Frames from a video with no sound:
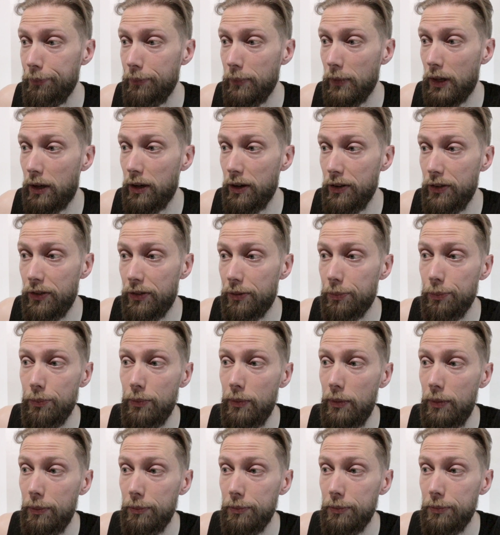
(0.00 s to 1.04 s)
Because,
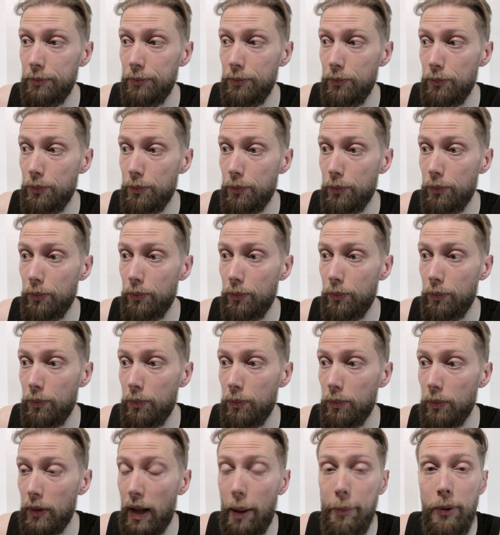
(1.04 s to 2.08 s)

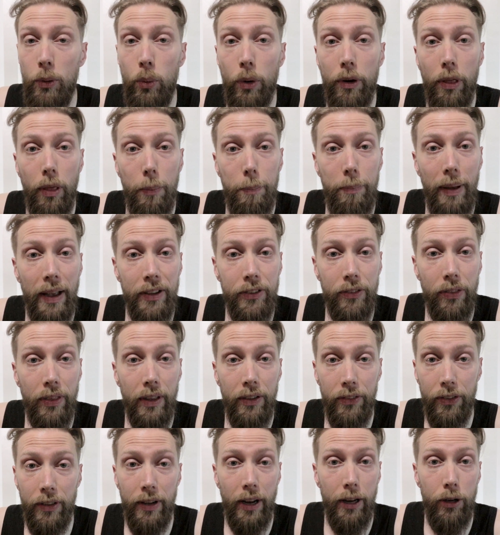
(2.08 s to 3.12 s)
I mean, one of the best
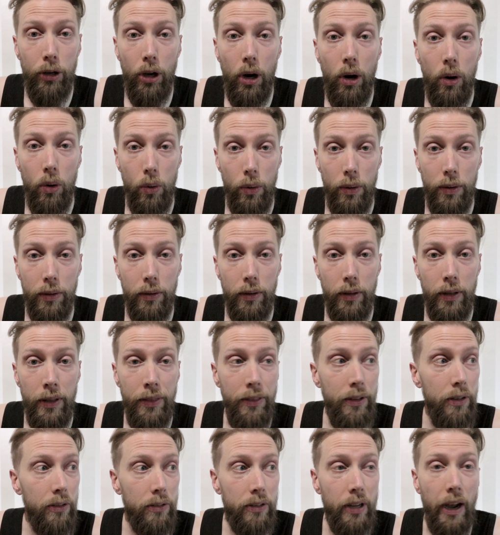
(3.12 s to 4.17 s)
things that I know in
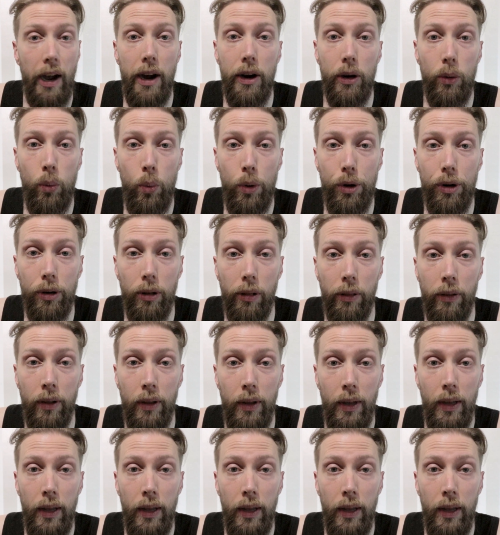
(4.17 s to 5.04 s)
the entire world